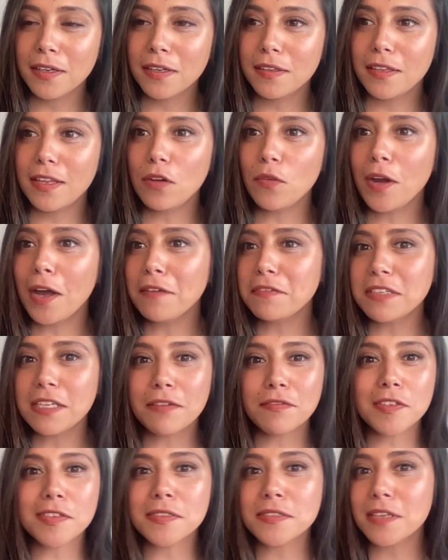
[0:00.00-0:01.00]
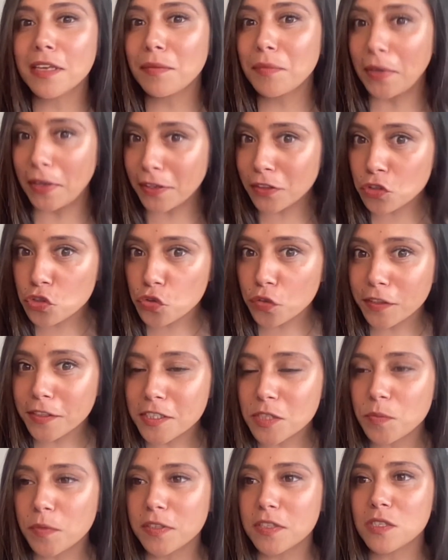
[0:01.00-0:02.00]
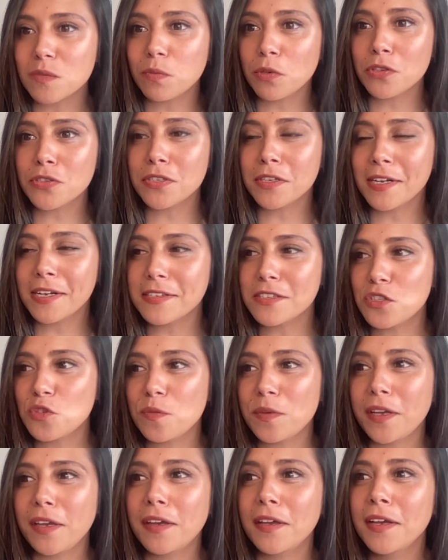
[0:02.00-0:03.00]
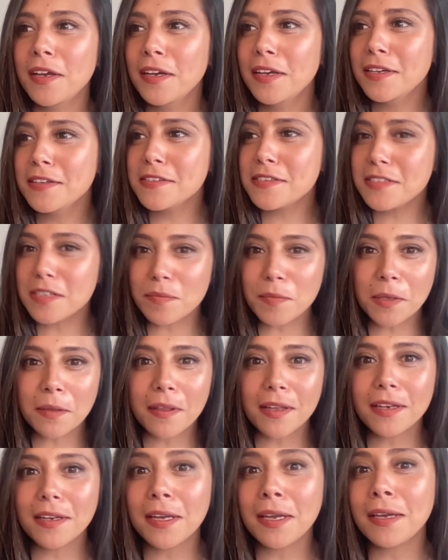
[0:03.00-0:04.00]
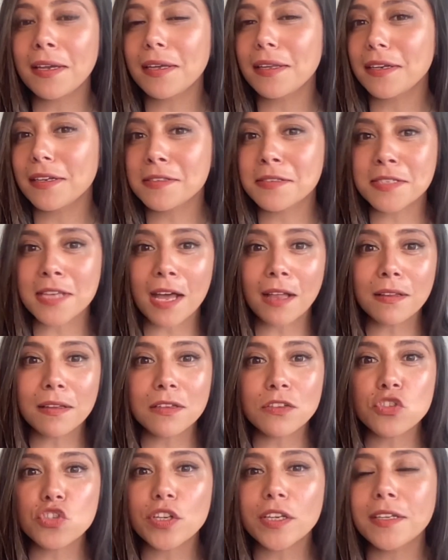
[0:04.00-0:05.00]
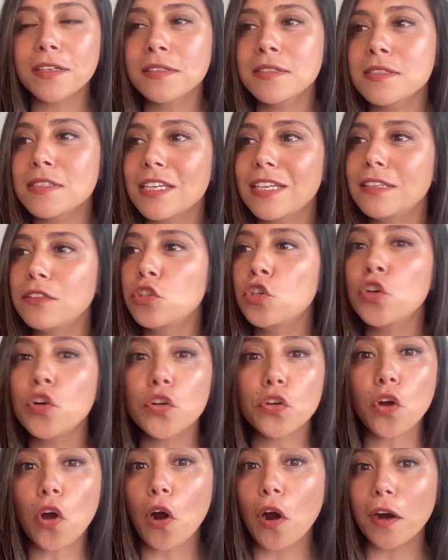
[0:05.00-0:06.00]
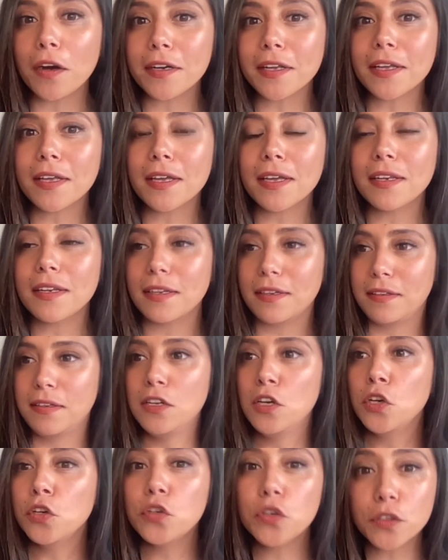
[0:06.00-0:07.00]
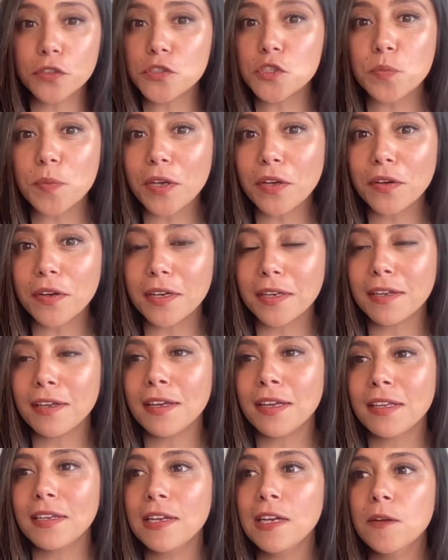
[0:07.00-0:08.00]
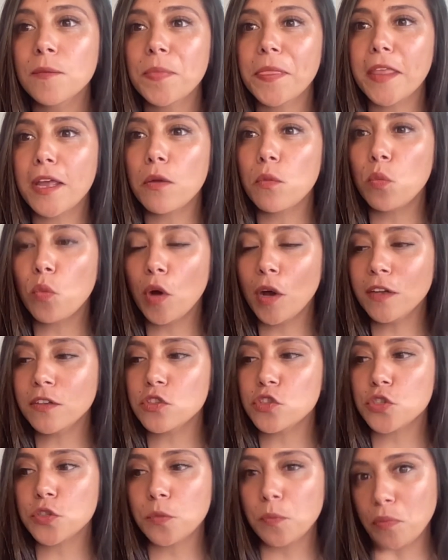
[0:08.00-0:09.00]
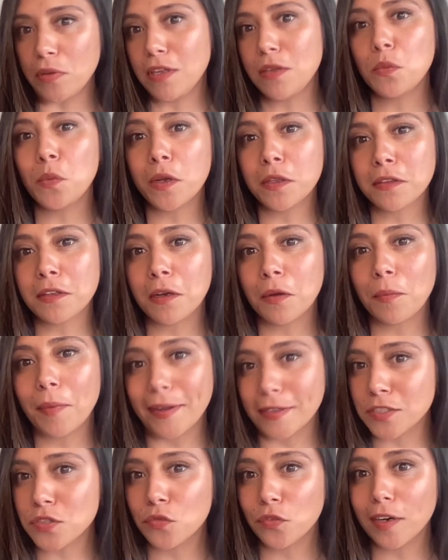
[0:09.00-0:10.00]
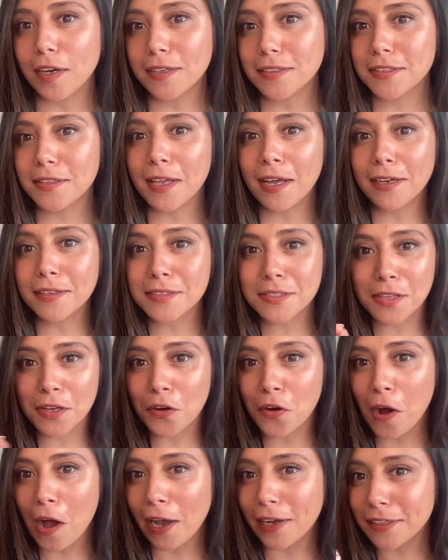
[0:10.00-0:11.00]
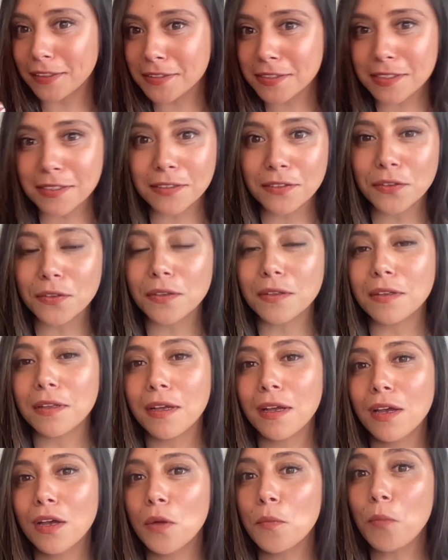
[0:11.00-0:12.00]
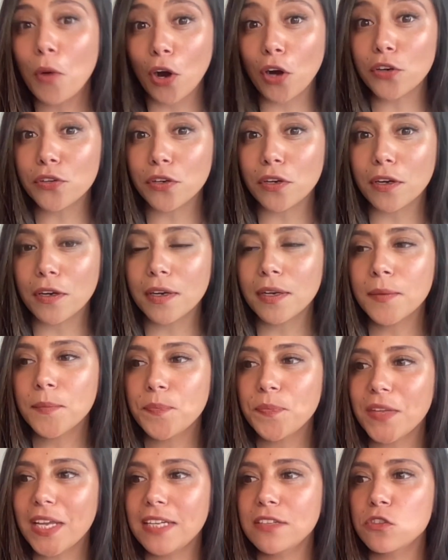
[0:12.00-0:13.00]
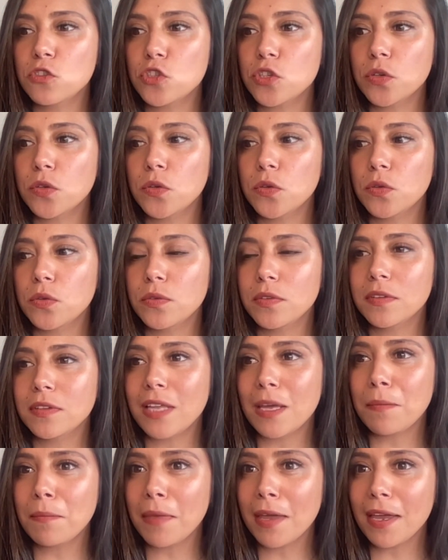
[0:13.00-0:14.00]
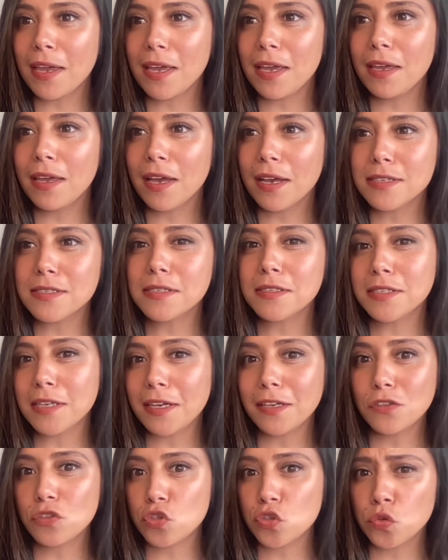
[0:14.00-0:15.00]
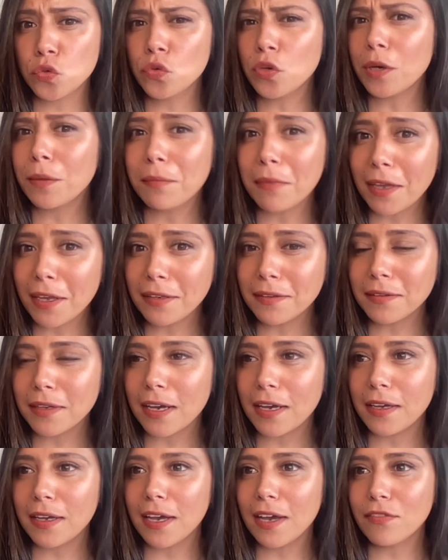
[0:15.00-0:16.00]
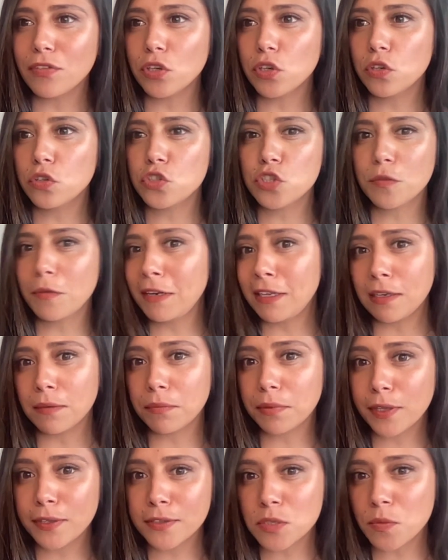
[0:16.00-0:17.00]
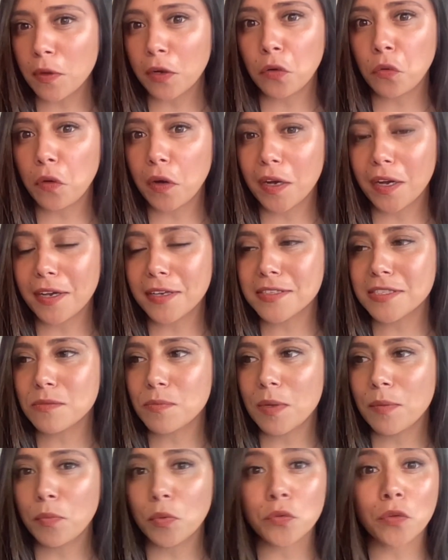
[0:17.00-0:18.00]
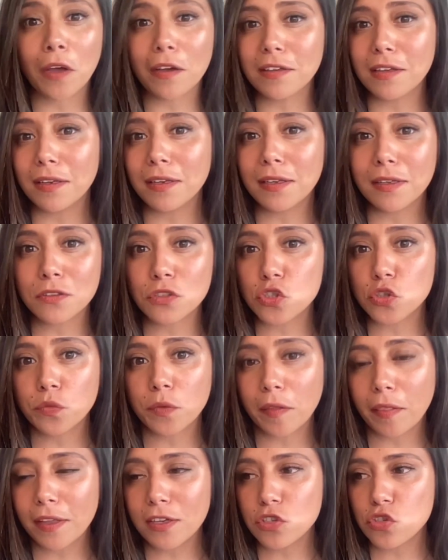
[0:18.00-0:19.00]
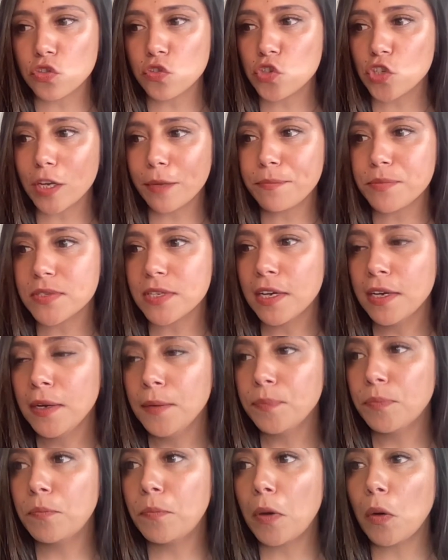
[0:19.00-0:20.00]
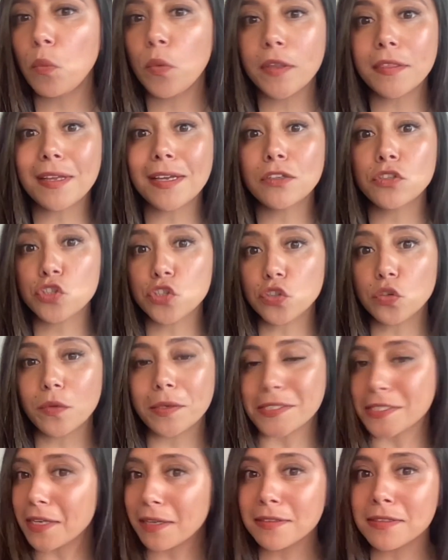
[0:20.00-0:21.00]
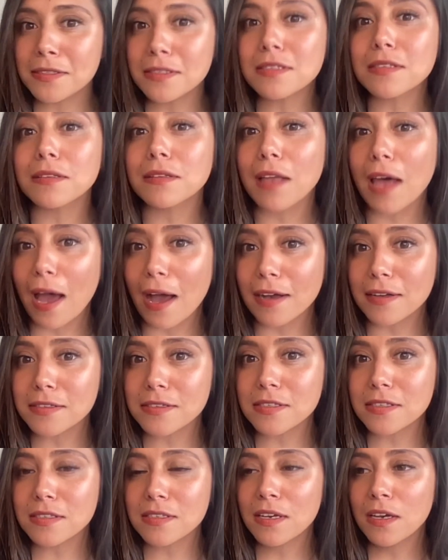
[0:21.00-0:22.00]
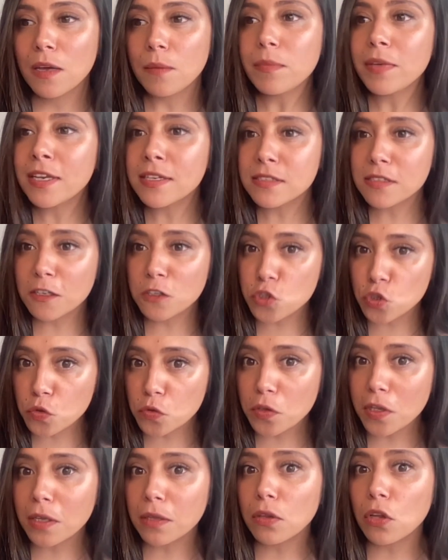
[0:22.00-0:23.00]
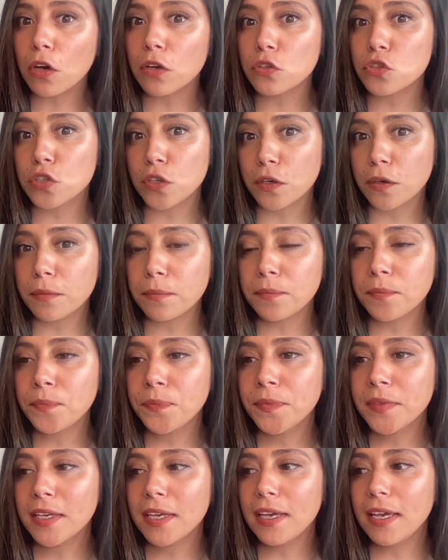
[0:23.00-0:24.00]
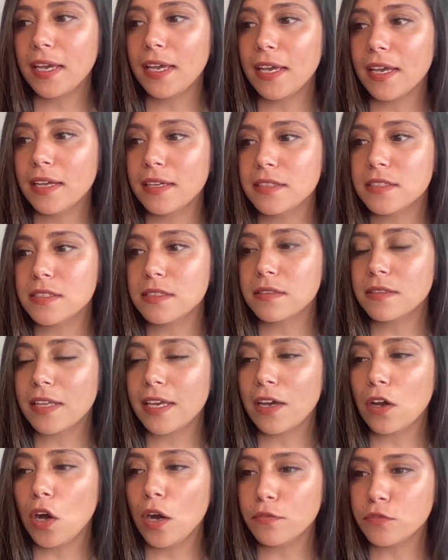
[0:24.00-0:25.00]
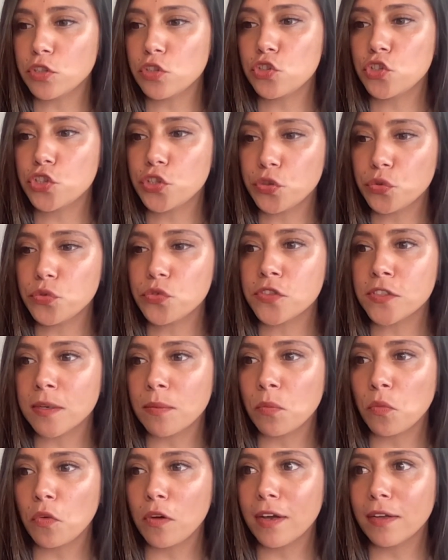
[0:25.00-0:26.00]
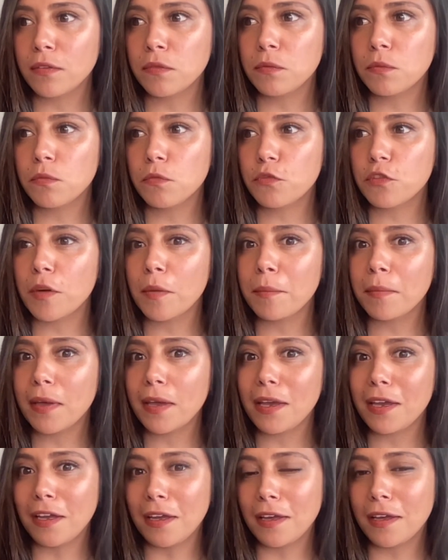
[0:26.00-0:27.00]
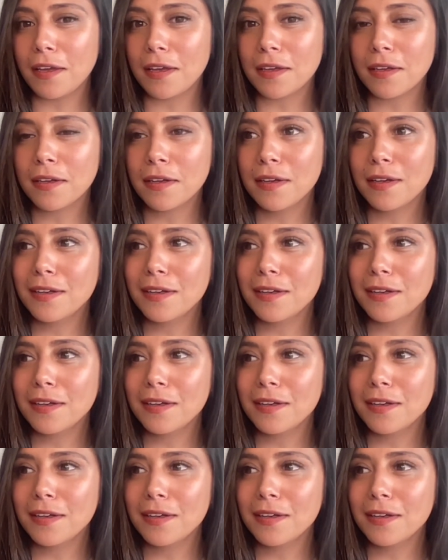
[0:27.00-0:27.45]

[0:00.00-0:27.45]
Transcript: They don't have to have the same interests, but this person has to be stimulating and intelligent and good-hearted and good-spirited. They want to be with their best friend. That is their ideal partner. And so they may hesitate to commit. I haven't heard too many complaints about Aquarius people not getting into relationships, but when they do, it tends to last because they do think long-term. And they often choose someone from a,